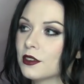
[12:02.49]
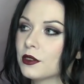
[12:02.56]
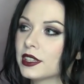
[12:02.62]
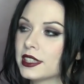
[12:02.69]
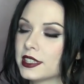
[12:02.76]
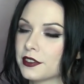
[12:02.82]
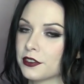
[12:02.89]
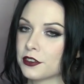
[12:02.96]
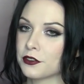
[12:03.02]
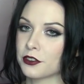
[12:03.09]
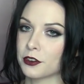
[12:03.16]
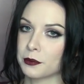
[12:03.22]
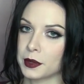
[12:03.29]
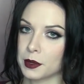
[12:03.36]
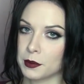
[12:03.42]
really different
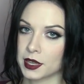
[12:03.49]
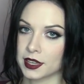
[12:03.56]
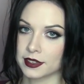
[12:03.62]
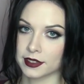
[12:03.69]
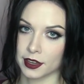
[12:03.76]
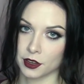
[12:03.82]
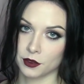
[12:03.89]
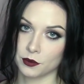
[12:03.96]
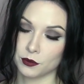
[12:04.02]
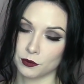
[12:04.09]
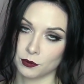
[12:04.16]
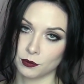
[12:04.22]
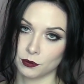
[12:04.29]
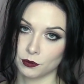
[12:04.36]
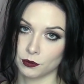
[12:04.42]
for me because I
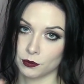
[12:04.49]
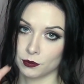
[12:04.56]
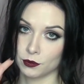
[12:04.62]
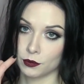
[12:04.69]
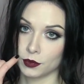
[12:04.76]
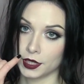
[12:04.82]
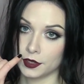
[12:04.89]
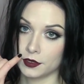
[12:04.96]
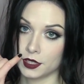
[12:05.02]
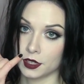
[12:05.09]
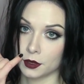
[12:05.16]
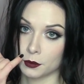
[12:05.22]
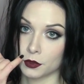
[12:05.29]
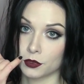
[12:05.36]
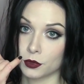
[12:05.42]
lived
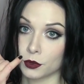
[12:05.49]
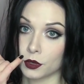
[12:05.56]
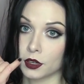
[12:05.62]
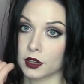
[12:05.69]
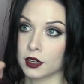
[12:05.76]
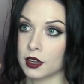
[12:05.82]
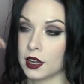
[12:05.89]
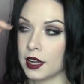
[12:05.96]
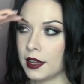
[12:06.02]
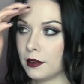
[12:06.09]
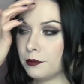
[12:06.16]
here before.